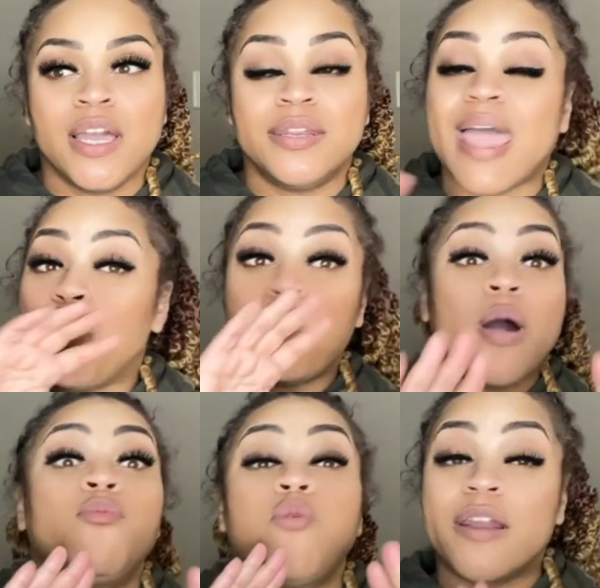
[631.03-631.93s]
now
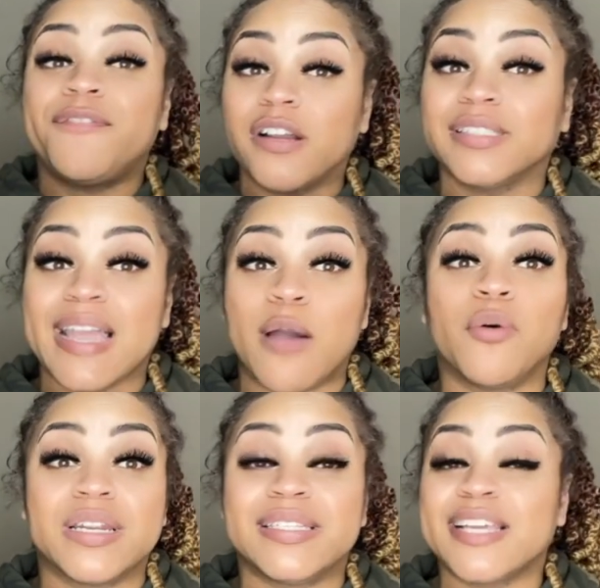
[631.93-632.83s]
what what the first thing i
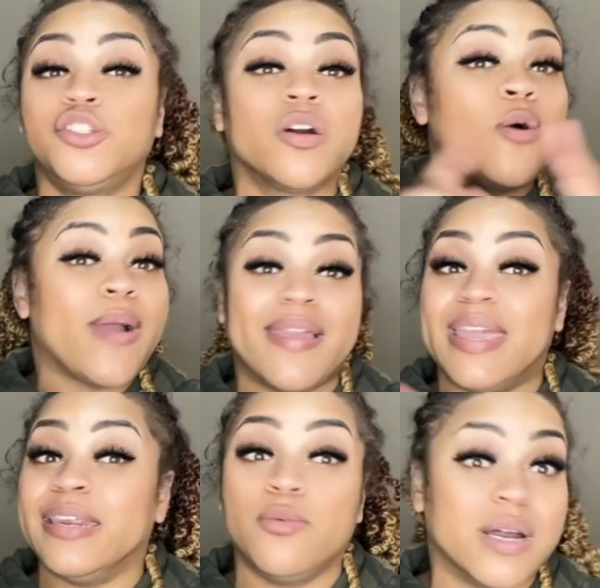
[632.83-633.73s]
want to say is you can wear
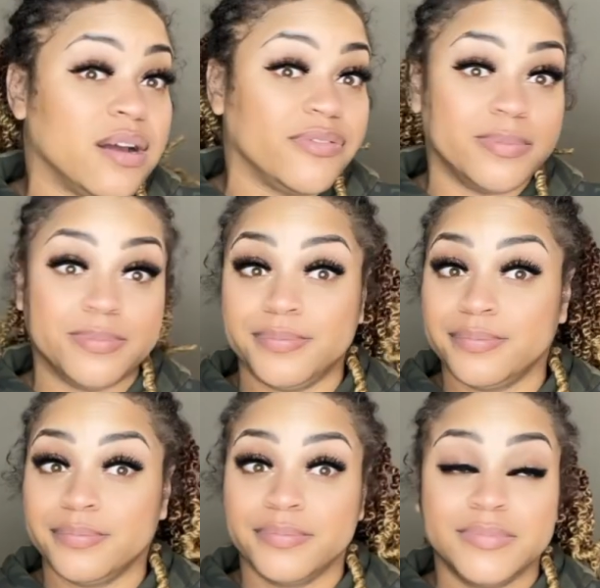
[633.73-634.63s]
any one of them good night
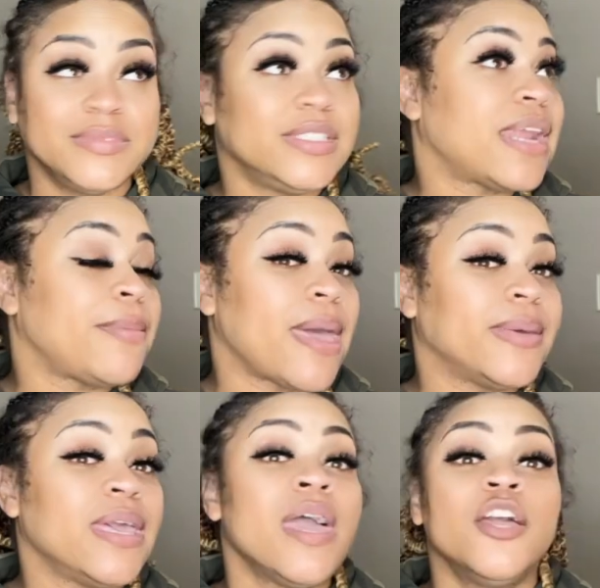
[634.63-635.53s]
mama good night
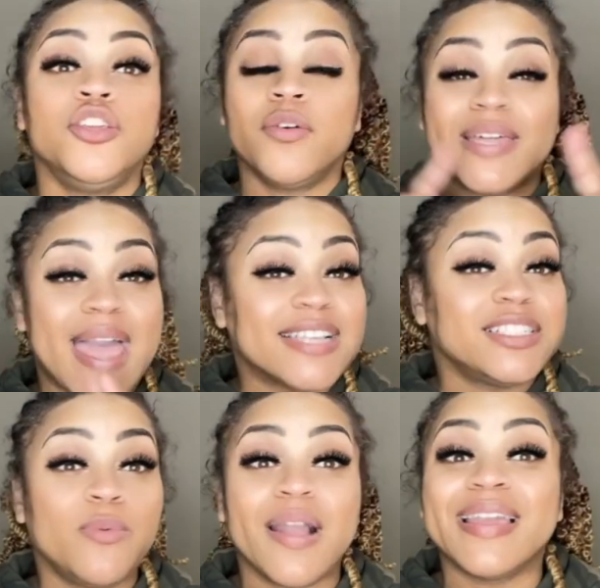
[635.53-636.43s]
baby you can
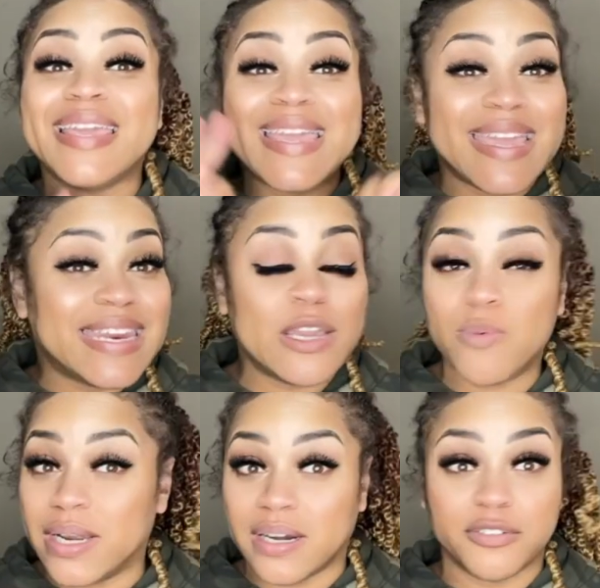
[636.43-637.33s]
actually wear any
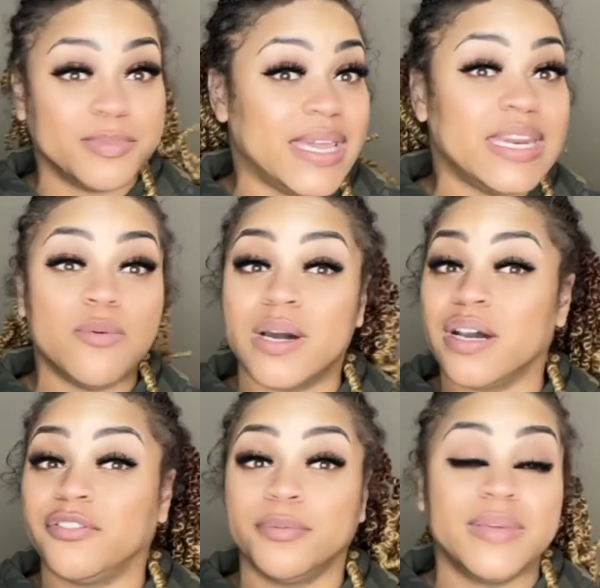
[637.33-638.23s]
one of them any one
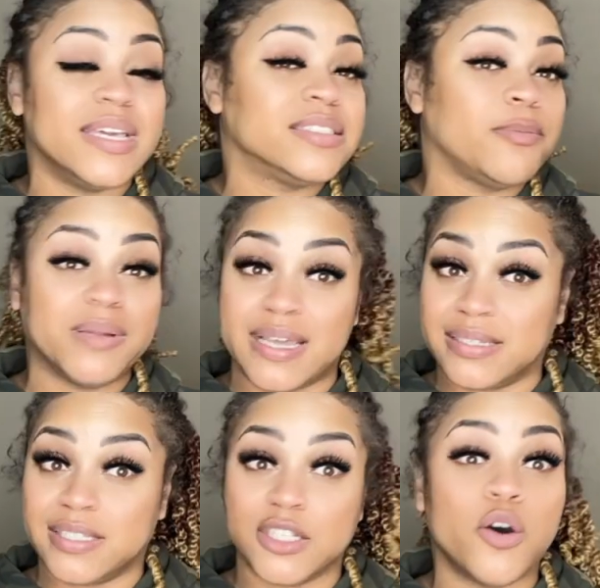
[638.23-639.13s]
of them is a
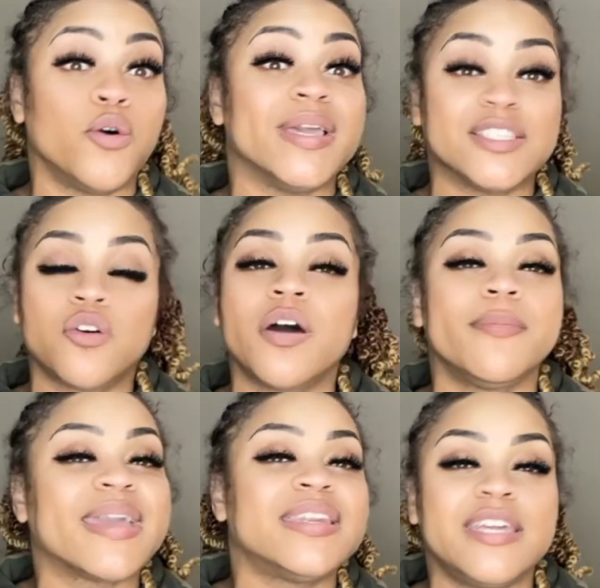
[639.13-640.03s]
plus so it's going to
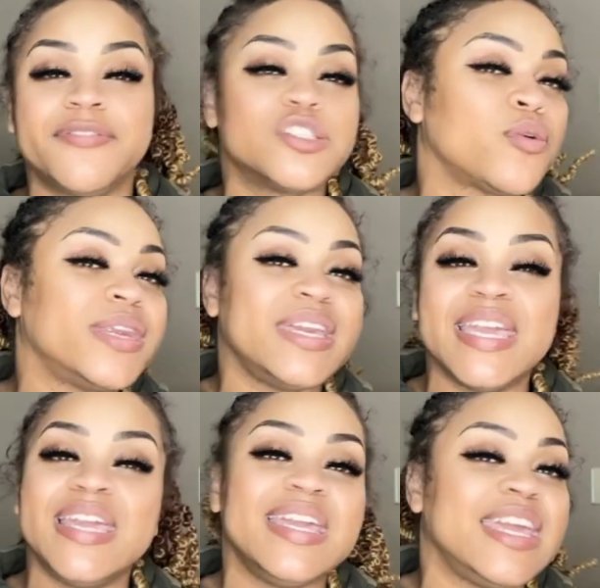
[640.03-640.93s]
make a difference on
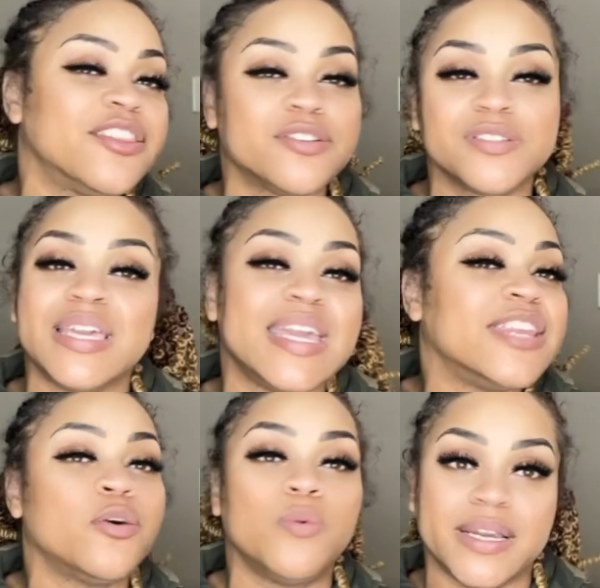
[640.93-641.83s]
e either
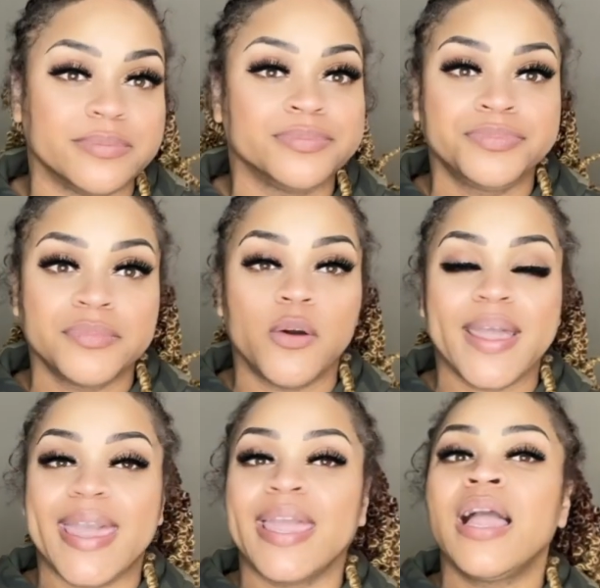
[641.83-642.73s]
either one
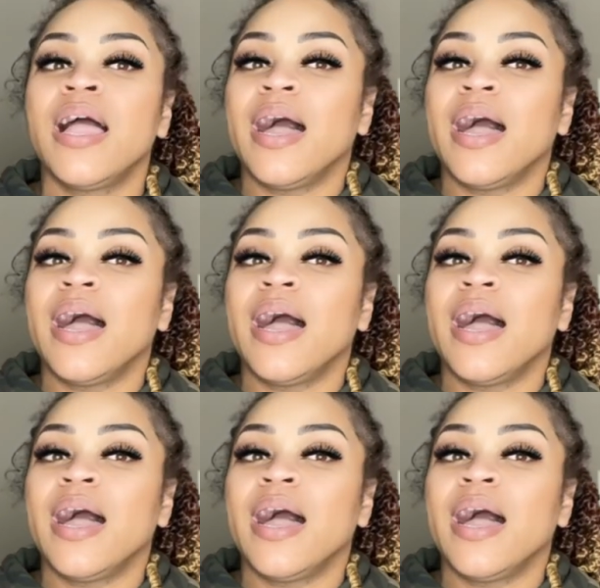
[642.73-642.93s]
Okay.